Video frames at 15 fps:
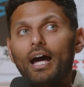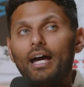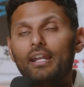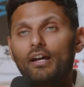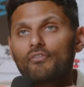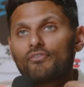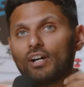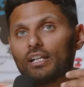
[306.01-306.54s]
And
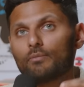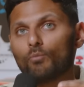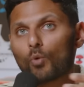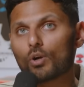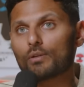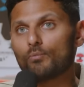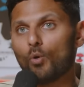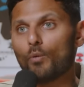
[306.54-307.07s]
I find
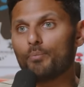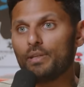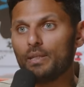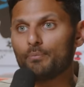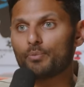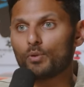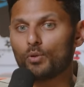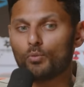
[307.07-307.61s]
more and more
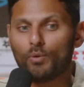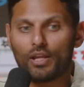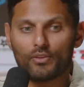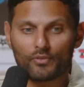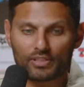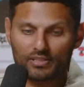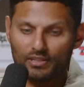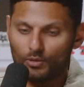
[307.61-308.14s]
people,
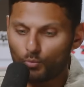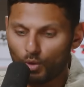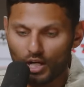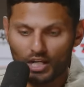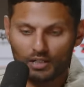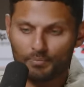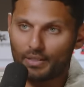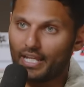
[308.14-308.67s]
whether it's in the
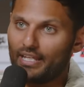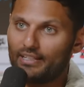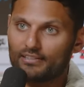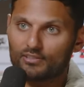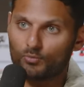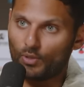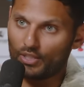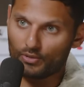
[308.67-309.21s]

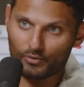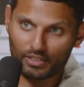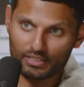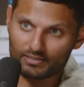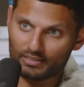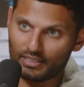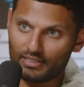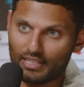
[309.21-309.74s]
workplace, whether
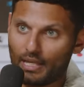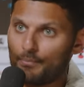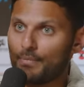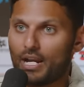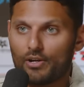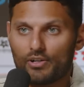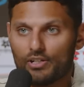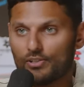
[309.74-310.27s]
it's in their
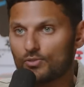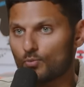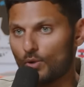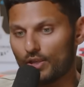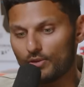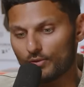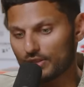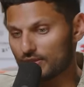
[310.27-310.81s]
marriage,
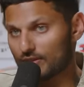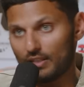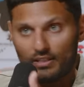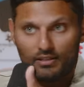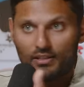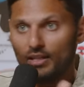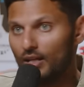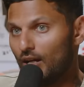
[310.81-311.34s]
whether it's
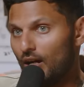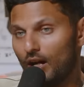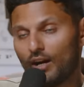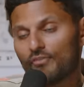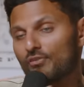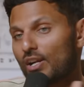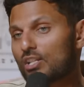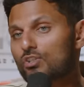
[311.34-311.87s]
in
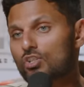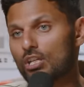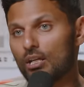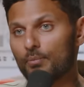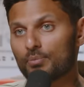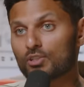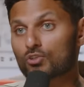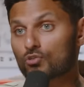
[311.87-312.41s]
a
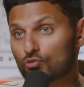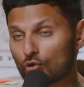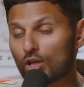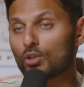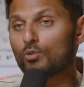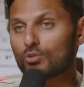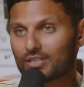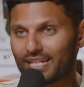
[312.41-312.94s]
friendship,
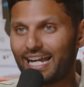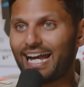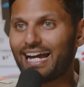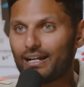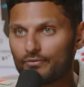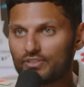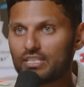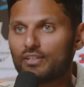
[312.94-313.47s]
struggle to
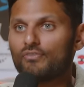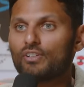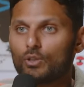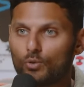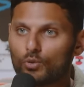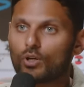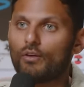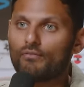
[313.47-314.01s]
have
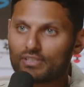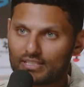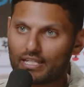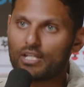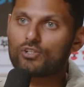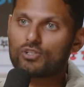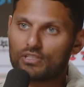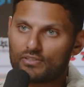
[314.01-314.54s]
difficult
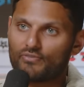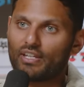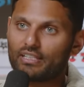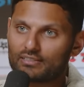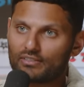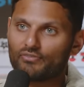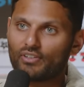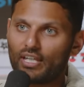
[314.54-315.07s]
conversations
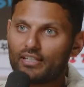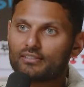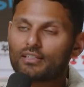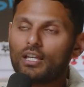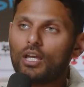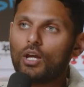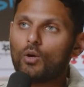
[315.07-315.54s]
face to face.